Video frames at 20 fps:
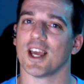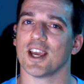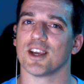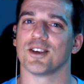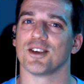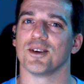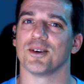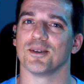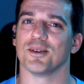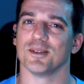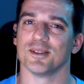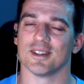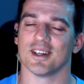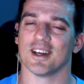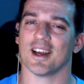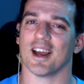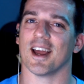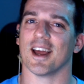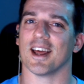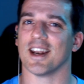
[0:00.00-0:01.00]
Thank you,
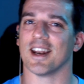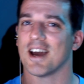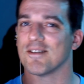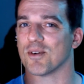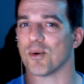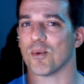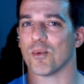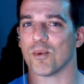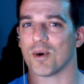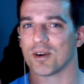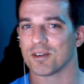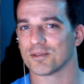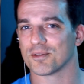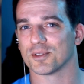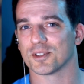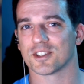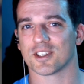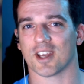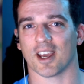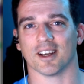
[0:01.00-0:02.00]
and have a
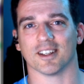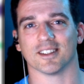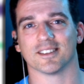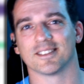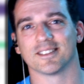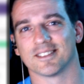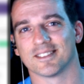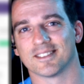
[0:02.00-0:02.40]
wonderful sail.